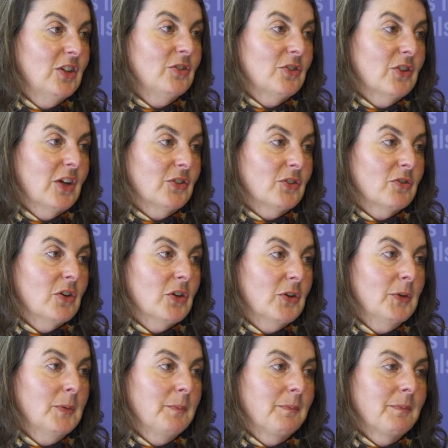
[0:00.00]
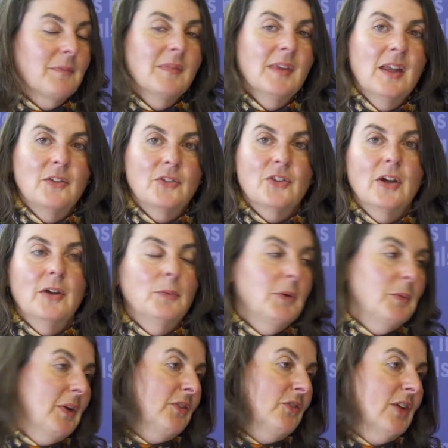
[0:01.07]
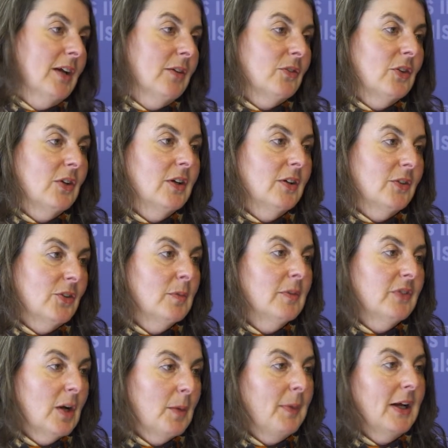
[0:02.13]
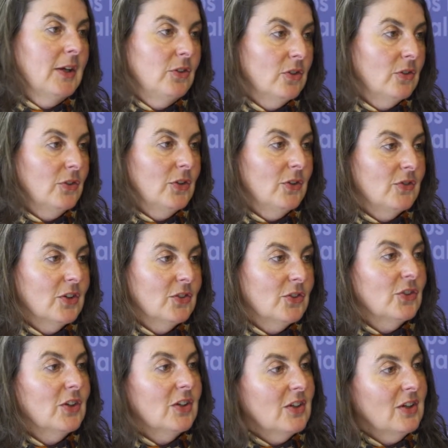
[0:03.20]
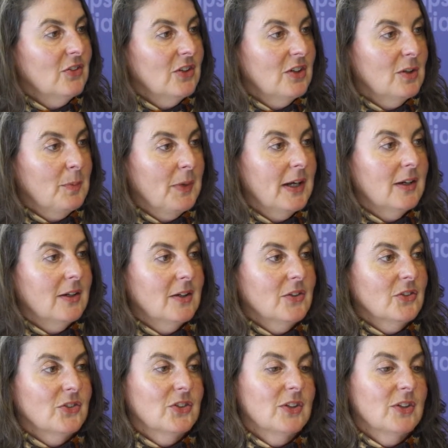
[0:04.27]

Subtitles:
interest group So we went out to some of our patients who've done studies in the past,